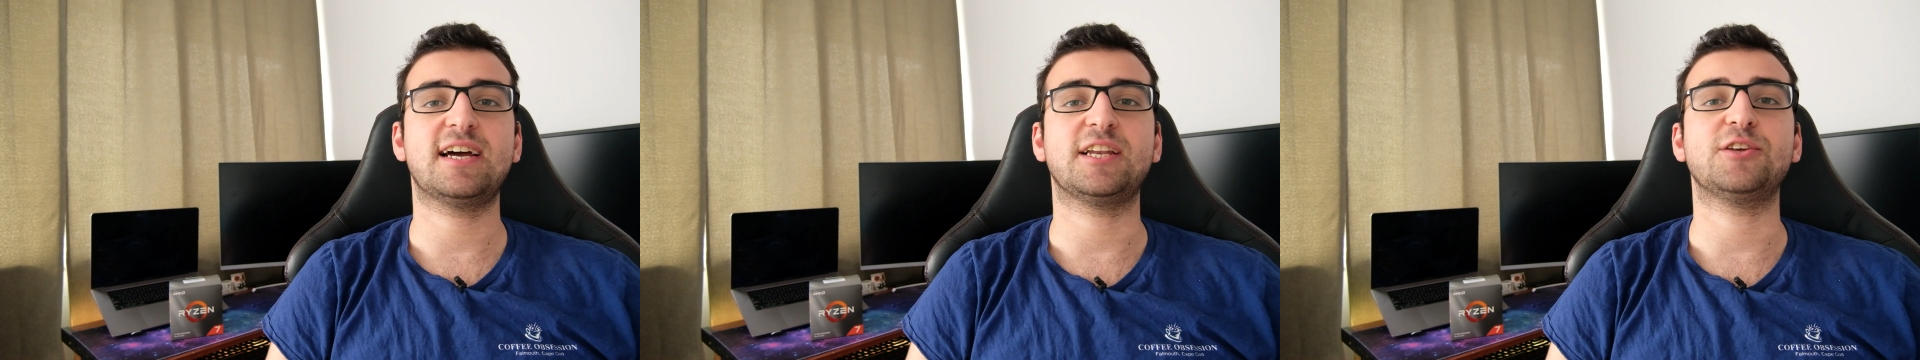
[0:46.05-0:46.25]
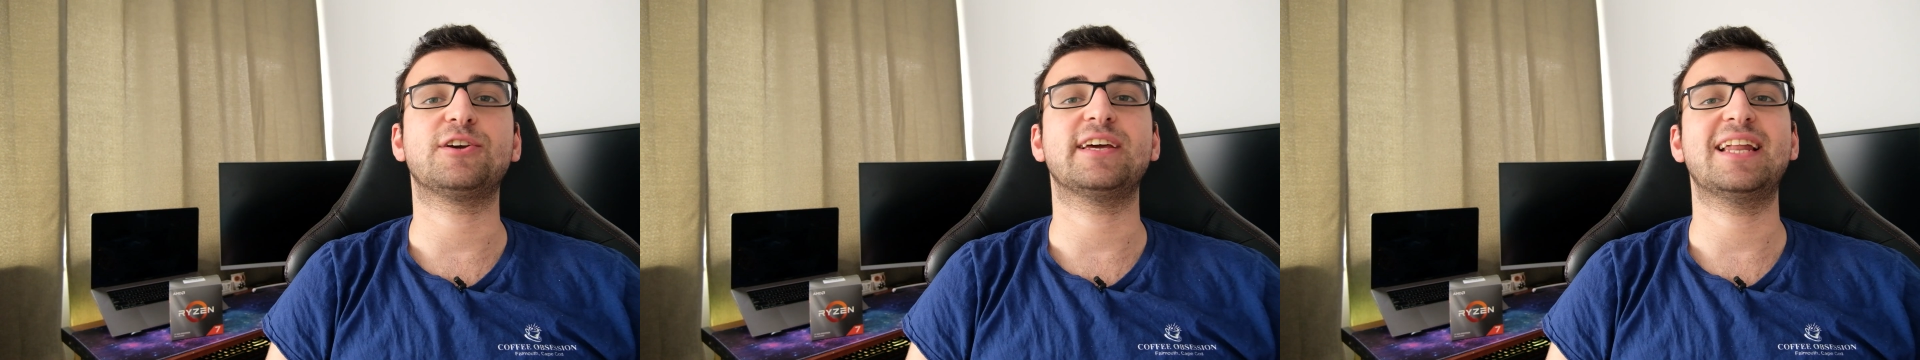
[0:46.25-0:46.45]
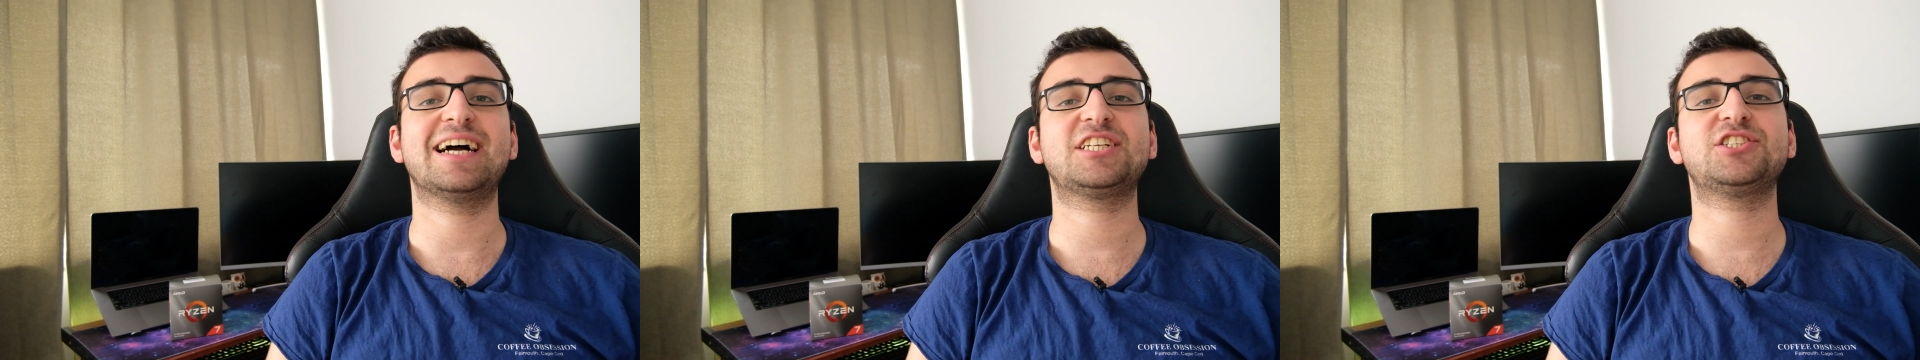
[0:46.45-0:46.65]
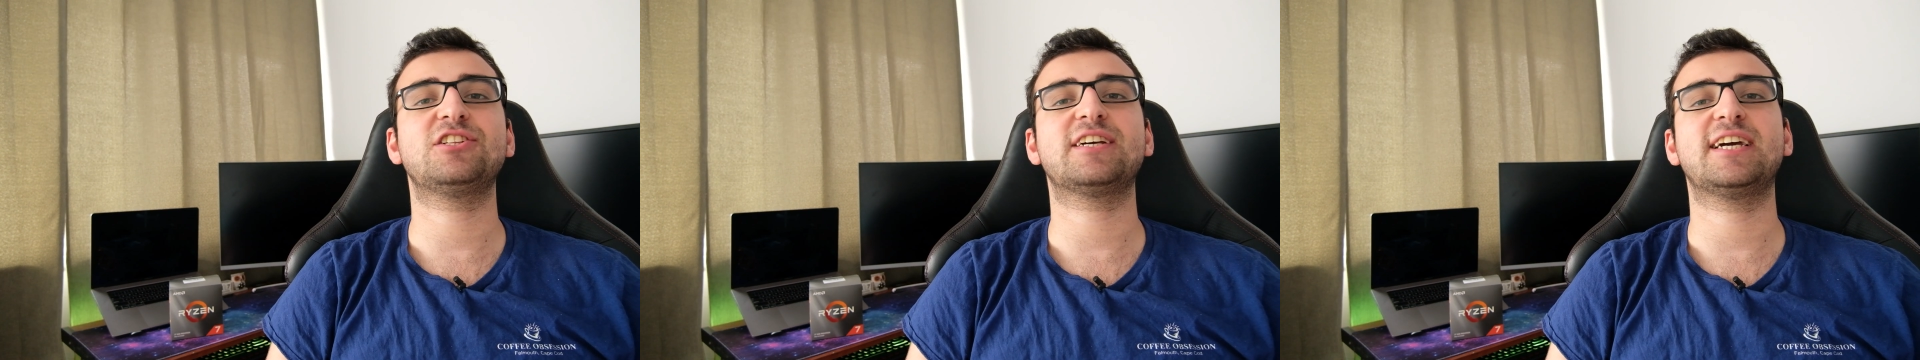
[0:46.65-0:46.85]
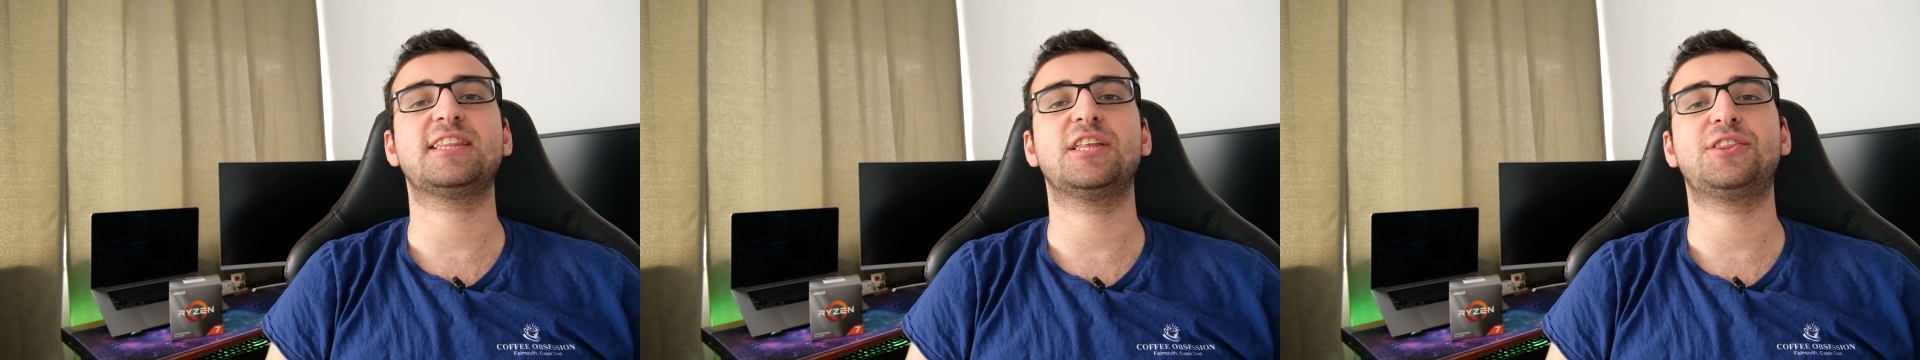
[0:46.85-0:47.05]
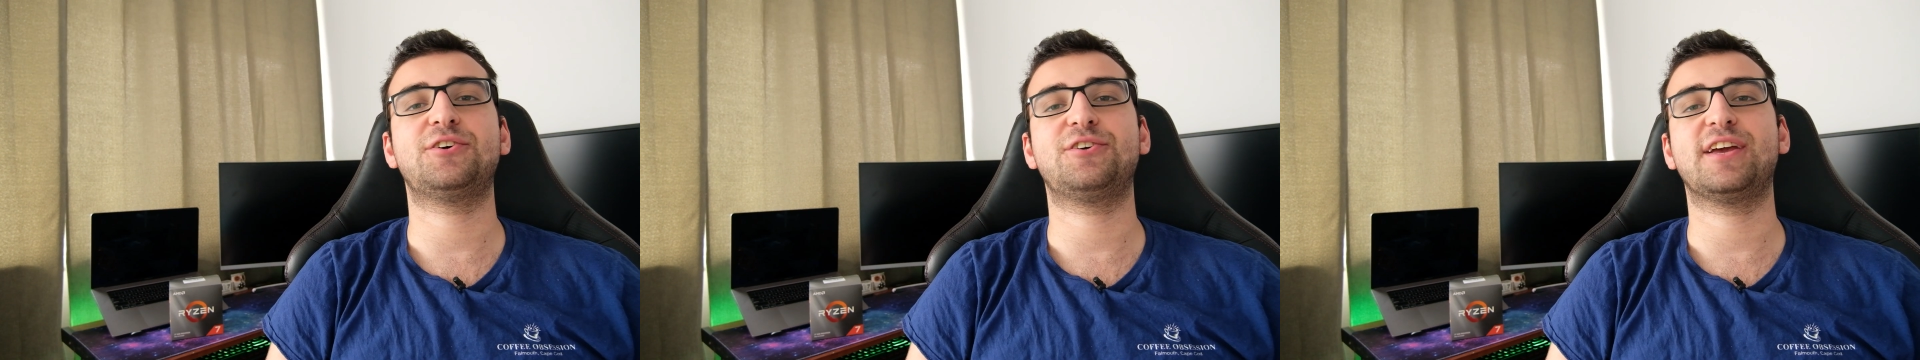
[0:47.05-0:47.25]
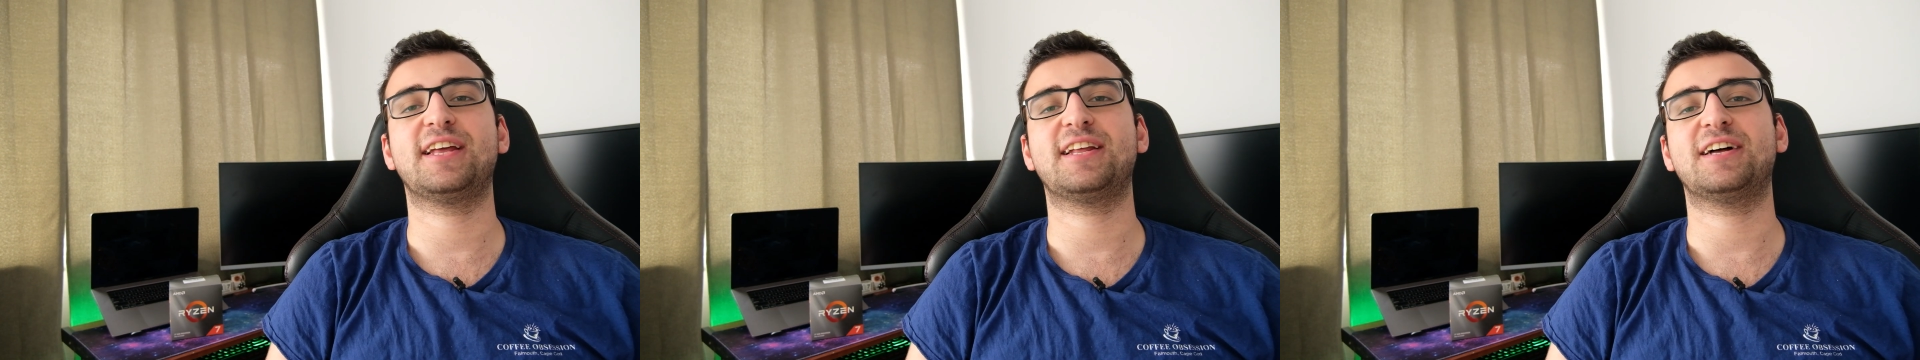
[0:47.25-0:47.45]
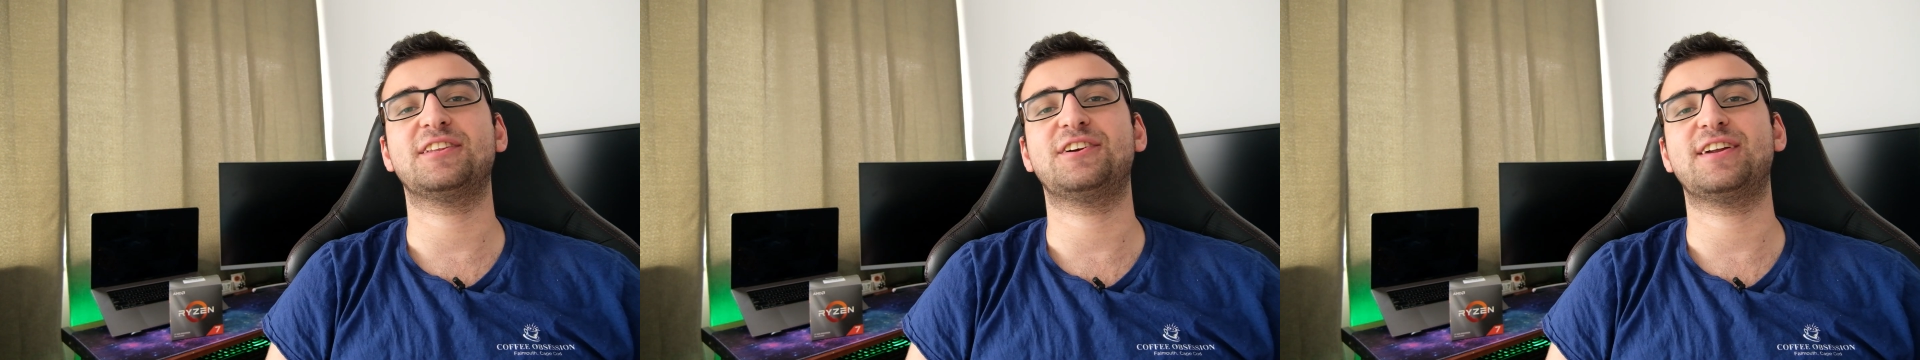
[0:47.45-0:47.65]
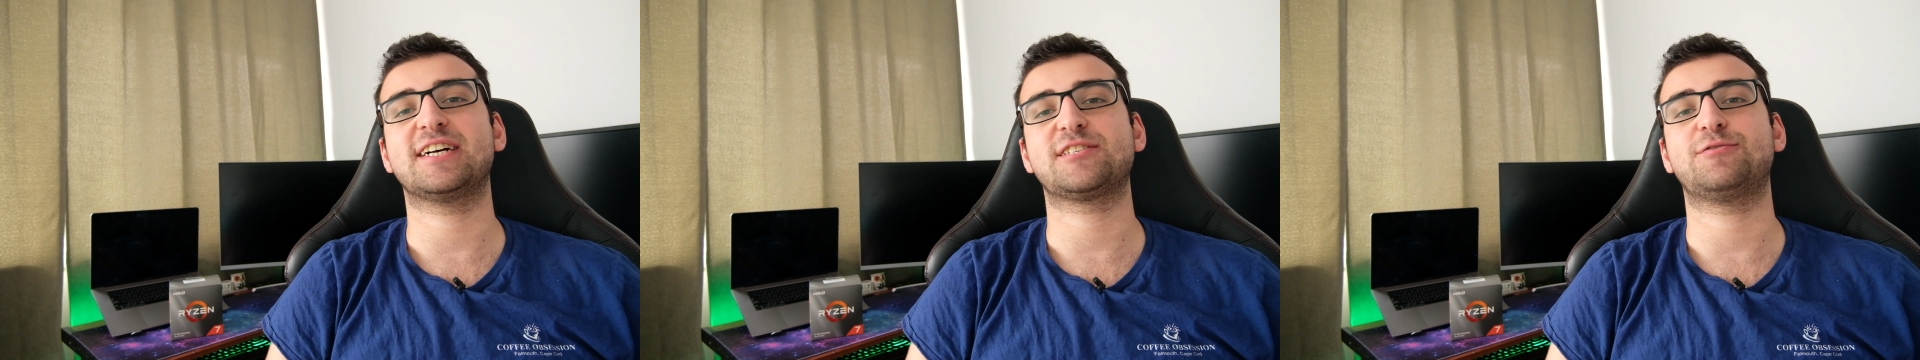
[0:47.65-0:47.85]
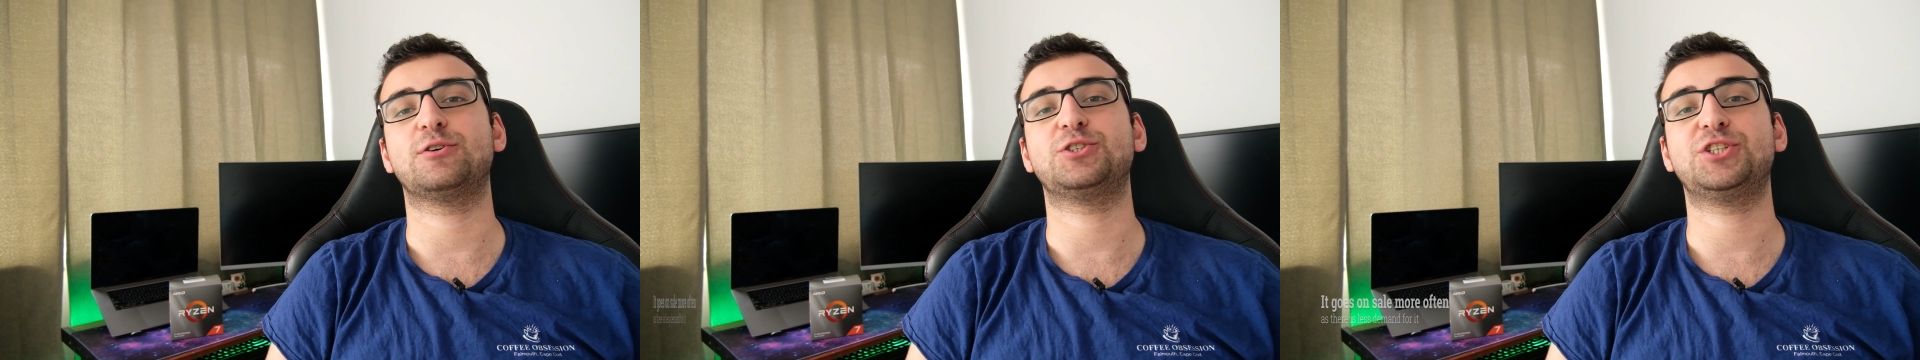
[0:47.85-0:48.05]
and you can actually get the
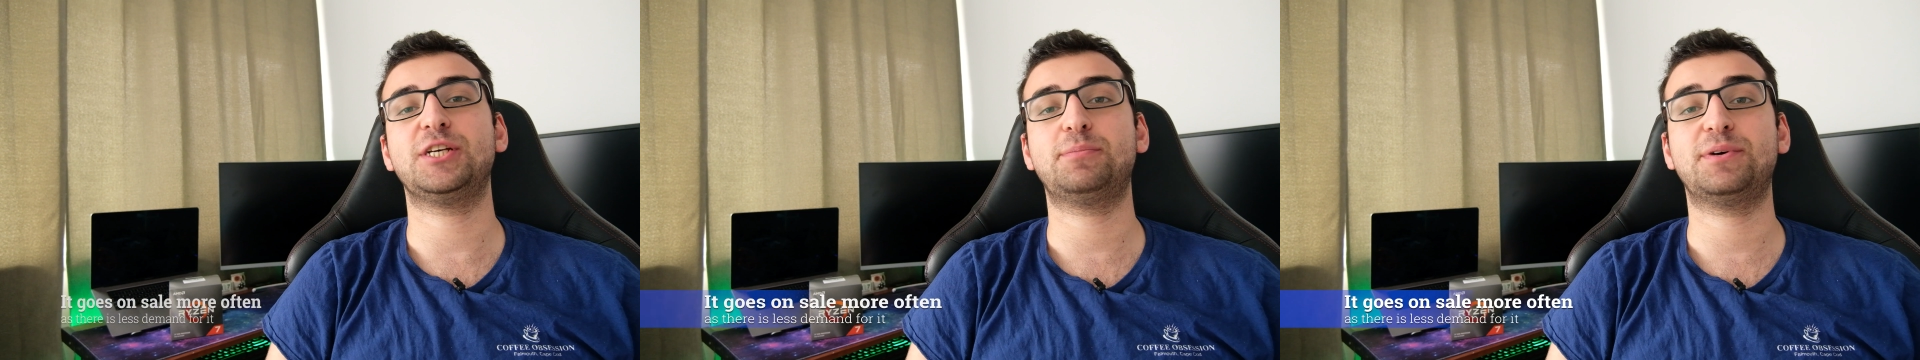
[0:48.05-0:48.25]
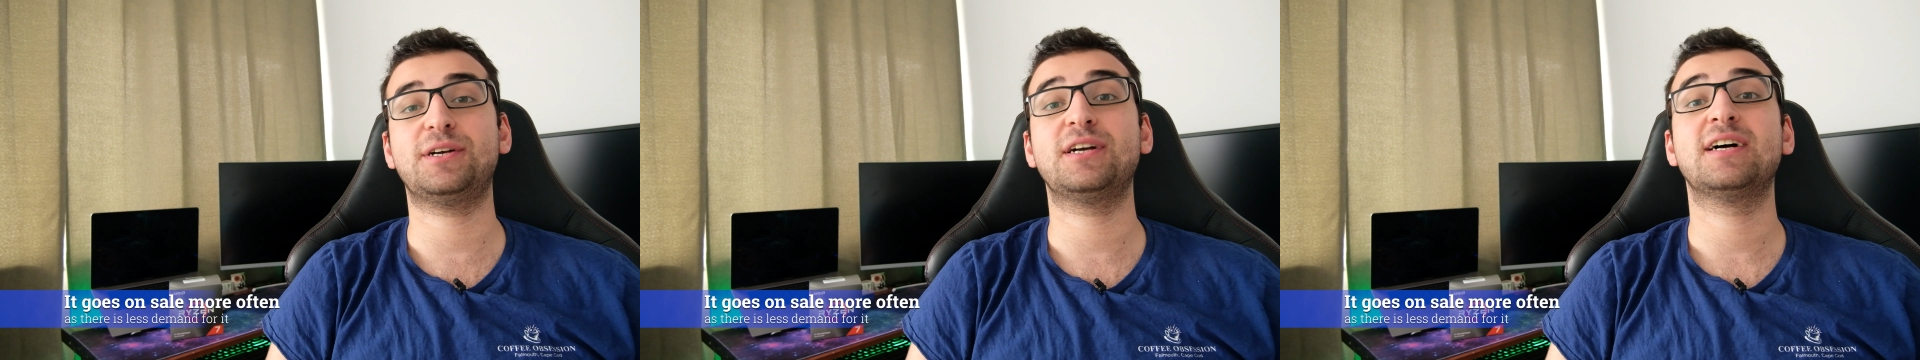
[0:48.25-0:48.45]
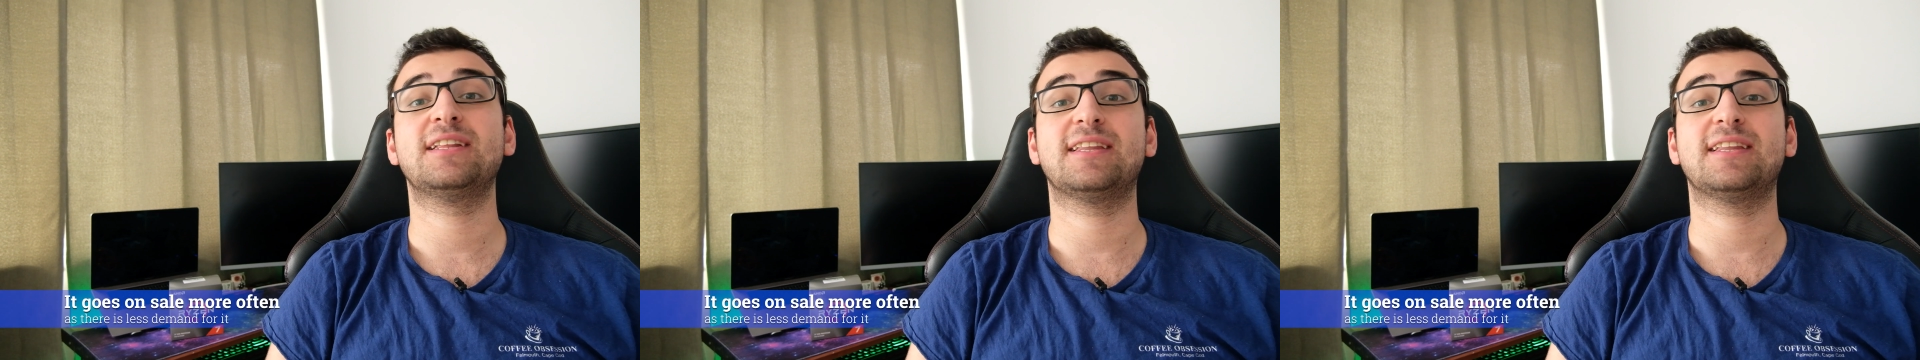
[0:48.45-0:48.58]
3800X for cheaper